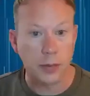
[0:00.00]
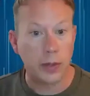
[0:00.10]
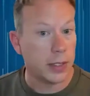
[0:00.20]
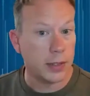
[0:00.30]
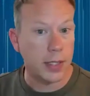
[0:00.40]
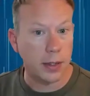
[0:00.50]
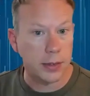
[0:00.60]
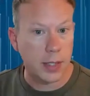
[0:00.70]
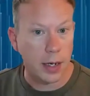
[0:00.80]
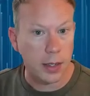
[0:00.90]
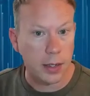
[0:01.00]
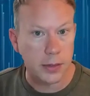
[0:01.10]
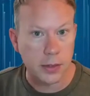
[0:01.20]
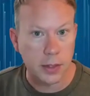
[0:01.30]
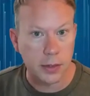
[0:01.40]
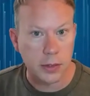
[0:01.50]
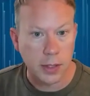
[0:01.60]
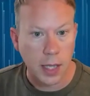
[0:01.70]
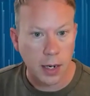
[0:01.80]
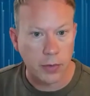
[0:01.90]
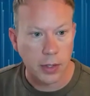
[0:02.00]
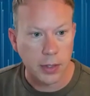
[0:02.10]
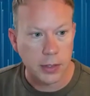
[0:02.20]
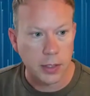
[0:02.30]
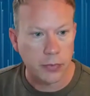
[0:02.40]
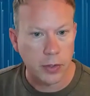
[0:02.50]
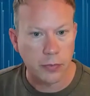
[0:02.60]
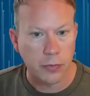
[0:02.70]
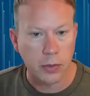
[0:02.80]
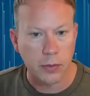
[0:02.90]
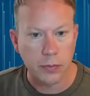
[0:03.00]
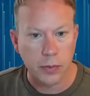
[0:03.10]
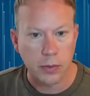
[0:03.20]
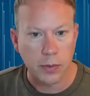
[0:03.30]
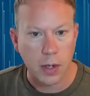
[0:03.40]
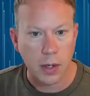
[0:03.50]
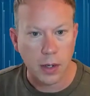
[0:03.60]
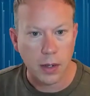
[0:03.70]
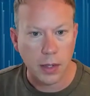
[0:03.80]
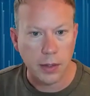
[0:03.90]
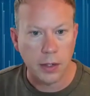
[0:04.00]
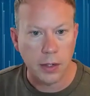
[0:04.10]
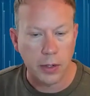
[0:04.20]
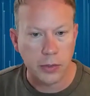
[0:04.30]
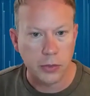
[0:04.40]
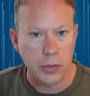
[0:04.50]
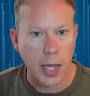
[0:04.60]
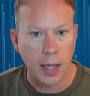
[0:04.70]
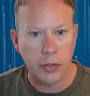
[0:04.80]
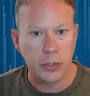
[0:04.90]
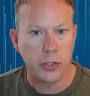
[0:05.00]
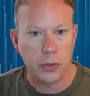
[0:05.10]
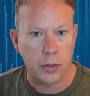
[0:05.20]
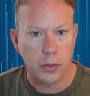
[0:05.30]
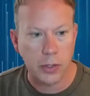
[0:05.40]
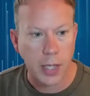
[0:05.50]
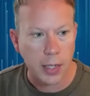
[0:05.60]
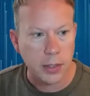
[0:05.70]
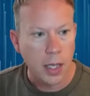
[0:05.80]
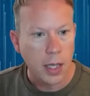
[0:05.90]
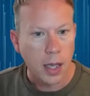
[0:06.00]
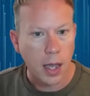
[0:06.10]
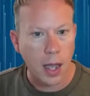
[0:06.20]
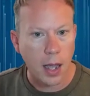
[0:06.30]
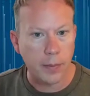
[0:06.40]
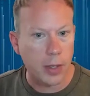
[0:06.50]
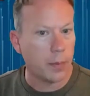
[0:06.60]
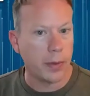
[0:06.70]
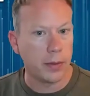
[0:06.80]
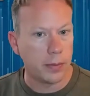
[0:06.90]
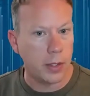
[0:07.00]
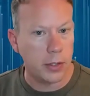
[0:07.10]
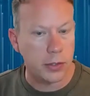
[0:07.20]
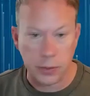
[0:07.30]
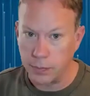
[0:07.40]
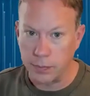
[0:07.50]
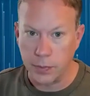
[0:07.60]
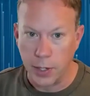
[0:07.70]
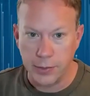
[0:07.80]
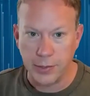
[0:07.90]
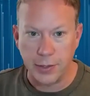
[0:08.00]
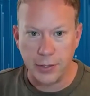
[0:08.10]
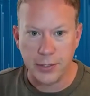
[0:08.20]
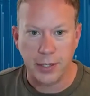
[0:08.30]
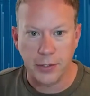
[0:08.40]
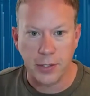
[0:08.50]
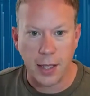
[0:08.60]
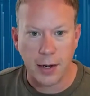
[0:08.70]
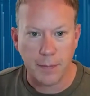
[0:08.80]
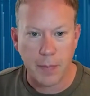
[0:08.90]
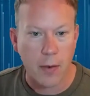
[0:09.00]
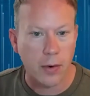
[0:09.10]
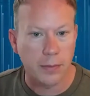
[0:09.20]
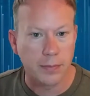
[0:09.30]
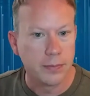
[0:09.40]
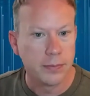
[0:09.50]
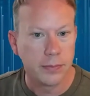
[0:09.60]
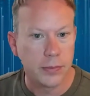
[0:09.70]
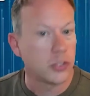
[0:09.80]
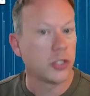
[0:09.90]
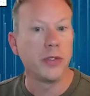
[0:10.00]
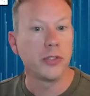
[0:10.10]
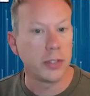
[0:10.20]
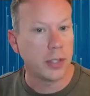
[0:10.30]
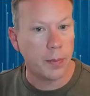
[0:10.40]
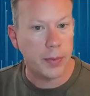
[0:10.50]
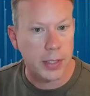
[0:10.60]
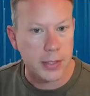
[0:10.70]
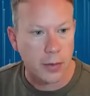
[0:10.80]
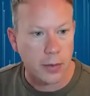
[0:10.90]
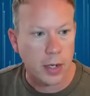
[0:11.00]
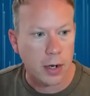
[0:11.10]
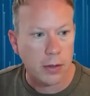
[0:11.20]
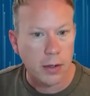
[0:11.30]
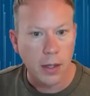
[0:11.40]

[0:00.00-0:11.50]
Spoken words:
Well, it does sound exciting, and it sounds like there's a lot of neat stuff there for integrators to dive into and look at. But there's a lot of power distribution companies out there.